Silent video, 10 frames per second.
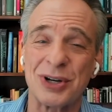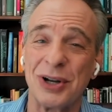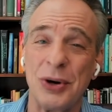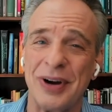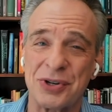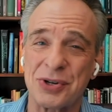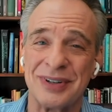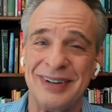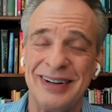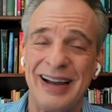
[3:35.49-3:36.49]
Lewis
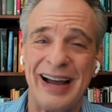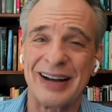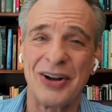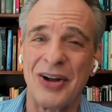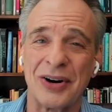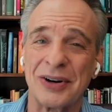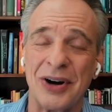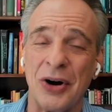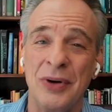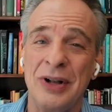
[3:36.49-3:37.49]
had long
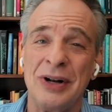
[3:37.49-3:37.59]
ago.